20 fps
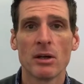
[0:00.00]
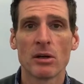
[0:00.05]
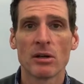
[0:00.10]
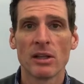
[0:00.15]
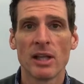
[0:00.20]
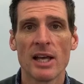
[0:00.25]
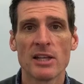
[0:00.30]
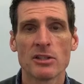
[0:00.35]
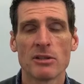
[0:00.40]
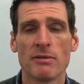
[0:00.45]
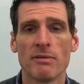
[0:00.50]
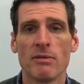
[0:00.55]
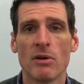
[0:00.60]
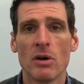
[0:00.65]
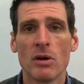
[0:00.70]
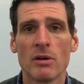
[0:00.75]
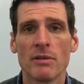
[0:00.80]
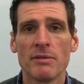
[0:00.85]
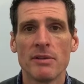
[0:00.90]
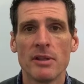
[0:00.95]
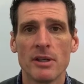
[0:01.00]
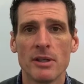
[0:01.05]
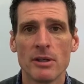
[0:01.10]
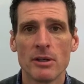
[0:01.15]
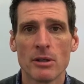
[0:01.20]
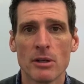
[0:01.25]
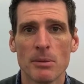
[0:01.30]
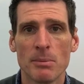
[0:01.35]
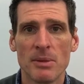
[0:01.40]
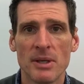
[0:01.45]
are less evolved than
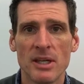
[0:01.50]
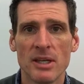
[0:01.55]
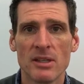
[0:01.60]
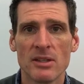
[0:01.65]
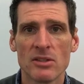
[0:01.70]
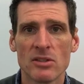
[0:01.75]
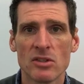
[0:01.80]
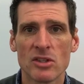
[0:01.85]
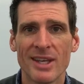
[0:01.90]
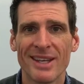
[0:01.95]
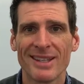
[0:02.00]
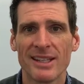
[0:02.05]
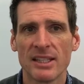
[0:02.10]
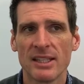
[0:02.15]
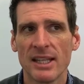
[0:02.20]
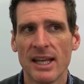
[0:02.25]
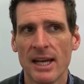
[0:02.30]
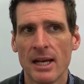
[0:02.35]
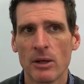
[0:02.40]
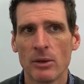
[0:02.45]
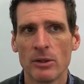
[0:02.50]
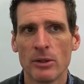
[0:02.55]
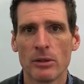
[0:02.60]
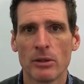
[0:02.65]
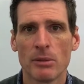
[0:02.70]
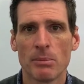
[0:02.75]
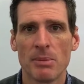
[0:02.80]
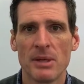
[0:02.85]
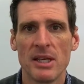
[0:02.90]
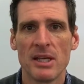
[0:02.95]
Europeans, it allowed
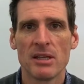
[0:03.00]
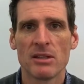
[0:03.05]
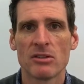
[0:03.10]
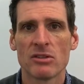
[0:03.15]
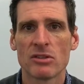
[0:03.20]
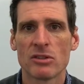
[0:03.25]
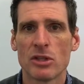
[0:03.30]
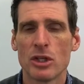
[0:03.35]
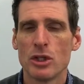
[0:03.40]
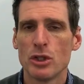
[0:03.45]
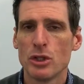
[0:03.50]
Europeans to